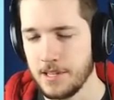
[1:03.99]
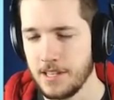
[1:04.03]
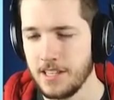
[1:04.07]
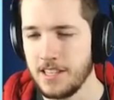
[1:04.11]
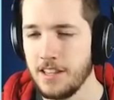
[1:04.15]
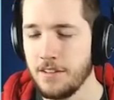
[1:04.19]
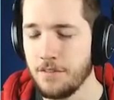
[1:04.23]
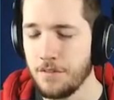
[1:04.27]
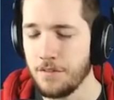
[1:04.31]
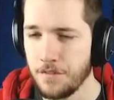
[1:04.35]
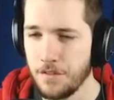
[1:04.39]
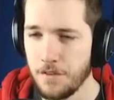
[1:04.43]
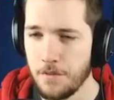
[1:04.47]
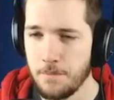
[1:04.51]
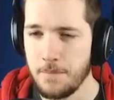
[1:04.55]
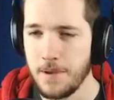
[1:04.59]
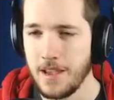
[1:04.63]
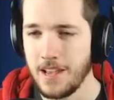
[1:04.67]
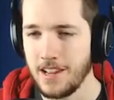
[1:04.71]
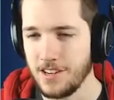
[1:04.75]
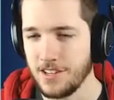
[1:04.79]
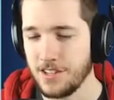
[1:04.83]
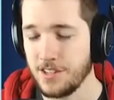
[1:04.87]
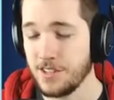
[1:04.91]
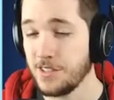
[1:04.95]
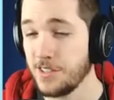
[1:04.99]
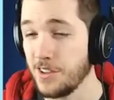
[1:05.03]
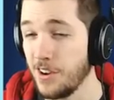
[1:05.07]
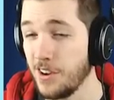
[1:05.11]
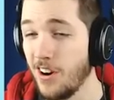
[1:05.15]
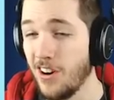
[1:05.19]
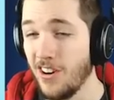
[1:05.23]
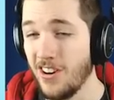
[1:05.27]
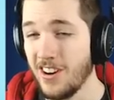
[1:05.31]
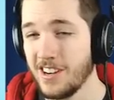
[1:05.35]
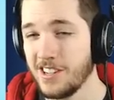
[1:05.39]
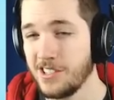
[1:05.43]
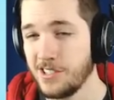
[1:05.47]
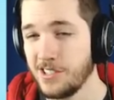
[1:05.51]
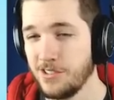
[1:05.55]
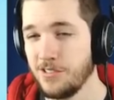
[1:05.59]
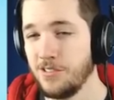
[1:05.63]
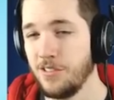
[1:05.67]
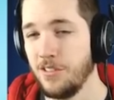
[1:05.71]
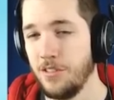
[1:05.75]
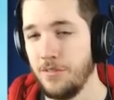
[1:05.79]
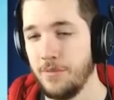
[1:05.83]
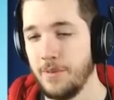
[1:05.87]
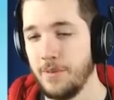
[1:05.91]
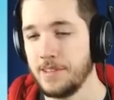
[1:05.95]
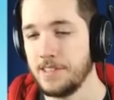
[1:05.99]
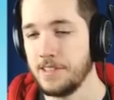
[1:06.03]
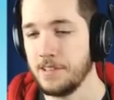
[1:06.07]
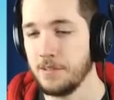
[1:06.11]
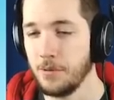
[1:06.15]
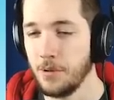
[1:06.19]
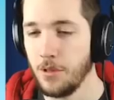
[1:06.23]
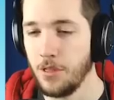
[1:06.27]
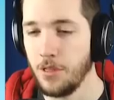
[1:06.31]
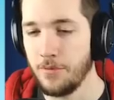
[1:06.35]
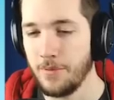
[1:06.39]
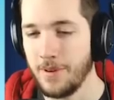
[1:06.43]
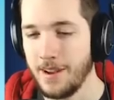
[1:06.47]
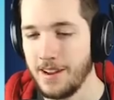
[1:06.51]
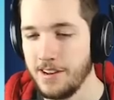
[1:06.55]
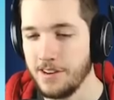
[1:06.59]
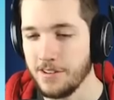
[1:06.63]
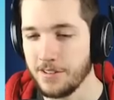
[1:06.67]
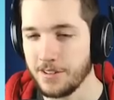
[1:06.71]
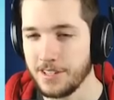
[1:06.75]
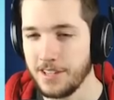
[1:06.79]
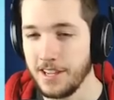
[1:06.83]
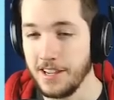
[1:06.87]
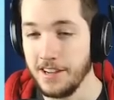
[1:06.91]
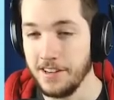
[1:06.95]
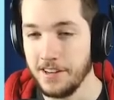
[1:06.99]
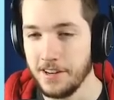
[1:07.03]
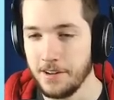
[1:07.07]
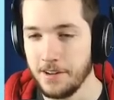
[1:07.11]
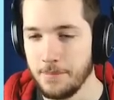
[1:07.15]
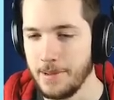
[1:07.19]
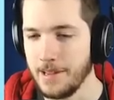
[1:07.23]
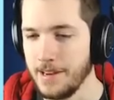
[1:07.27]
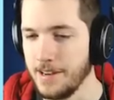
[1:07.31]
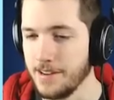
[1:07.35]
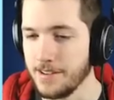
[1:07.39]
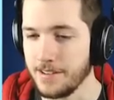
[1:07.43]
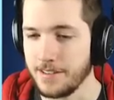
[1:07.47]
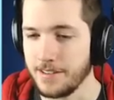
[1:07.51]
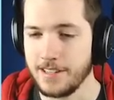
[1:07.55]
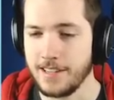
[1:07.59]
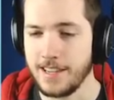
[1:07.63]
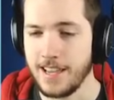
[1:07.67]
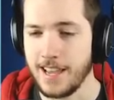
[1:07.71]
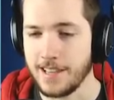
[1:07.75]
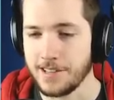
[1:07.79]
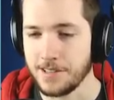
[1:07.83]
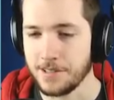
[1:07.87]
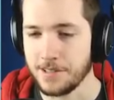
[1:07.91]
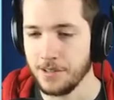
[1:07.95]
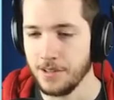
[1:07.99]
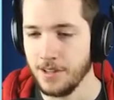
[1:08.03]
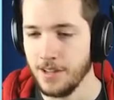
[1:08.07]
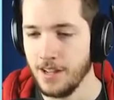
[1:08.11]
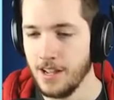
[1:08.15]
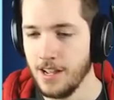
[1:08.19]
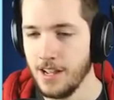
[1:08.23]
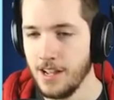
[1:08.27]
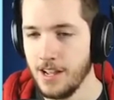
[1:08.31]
Different from Banished because there are external threats that will threaten your kingdom and your castle.